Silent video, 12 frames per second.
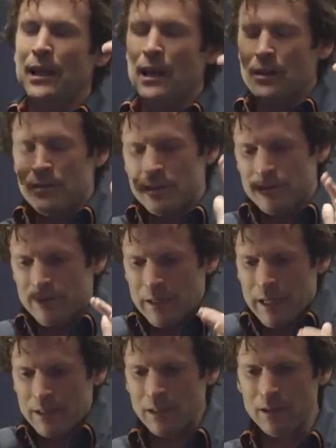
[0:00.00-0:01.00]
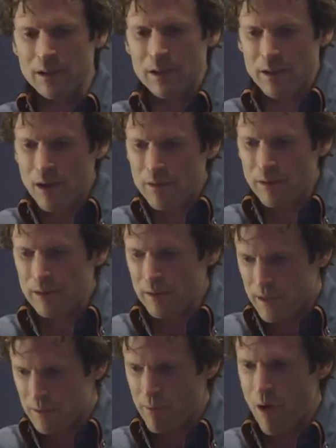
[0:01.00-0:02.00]
and forget to look at all the little
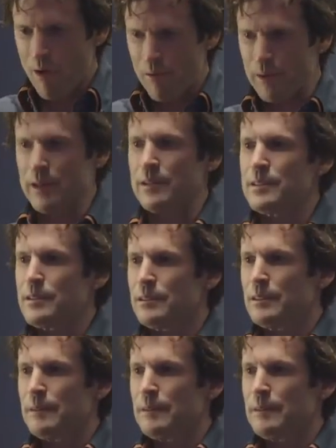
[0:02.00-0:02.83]
small things.